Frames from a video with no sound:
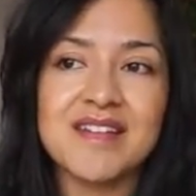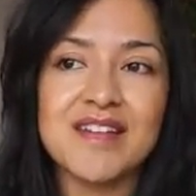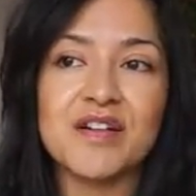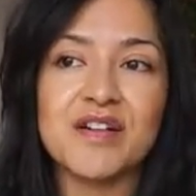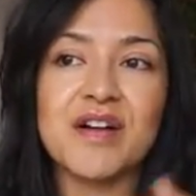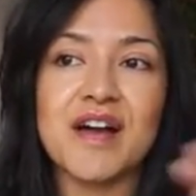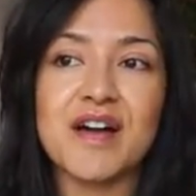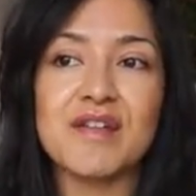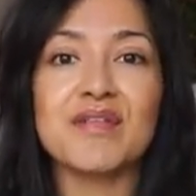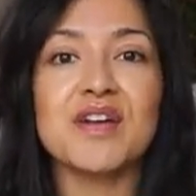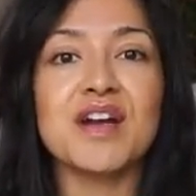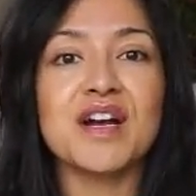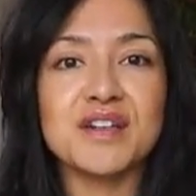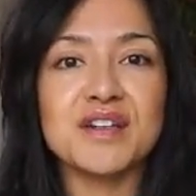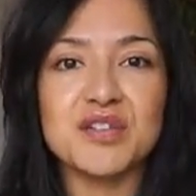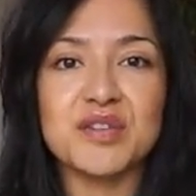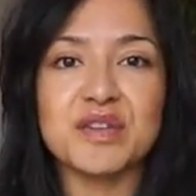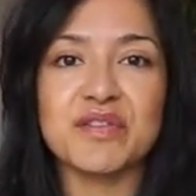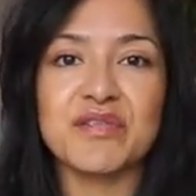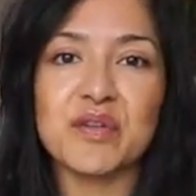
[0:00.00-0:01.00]
you know, out of the
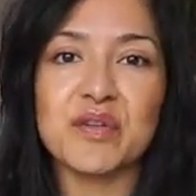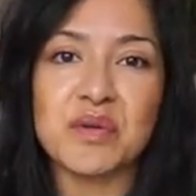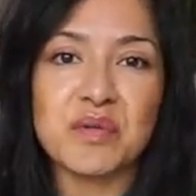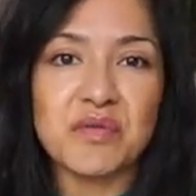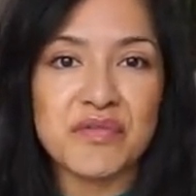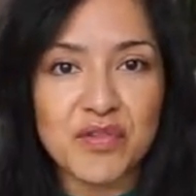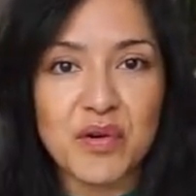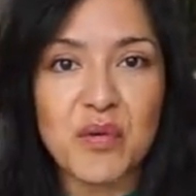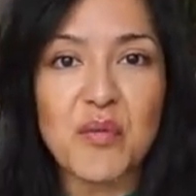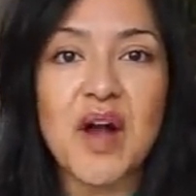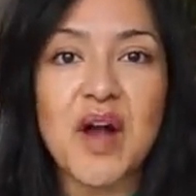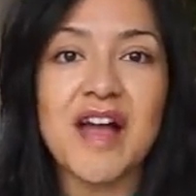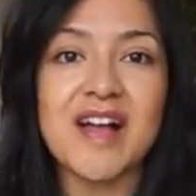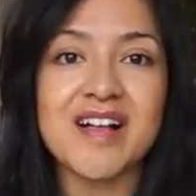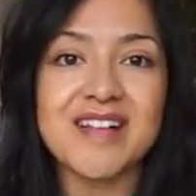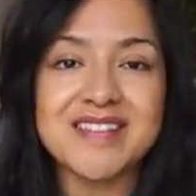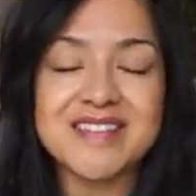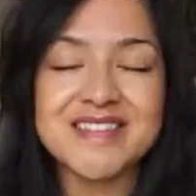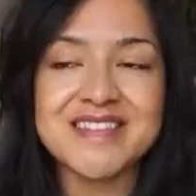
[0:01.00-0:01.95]
country for a while.